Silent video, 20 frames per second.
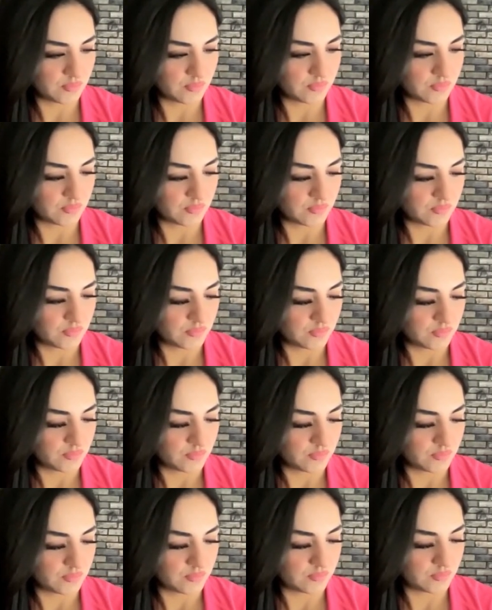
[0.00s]

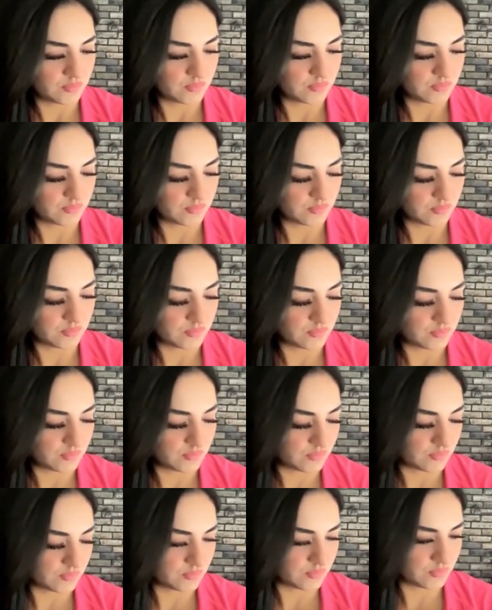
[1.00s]

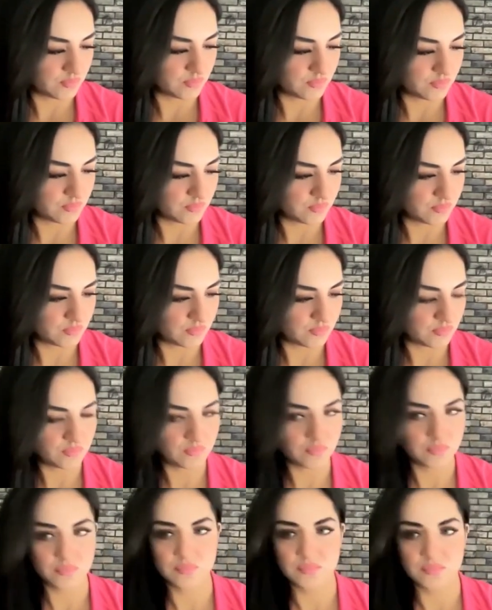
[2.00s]

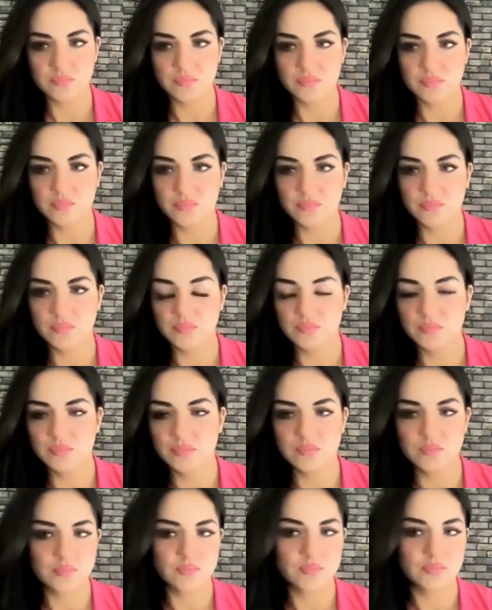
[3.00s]

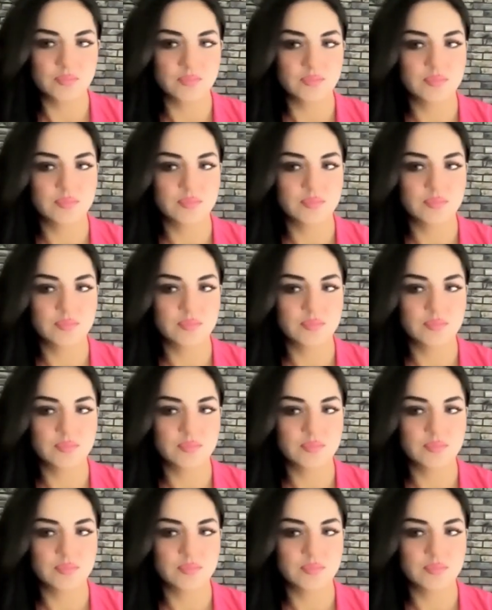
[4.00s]
(not speaking)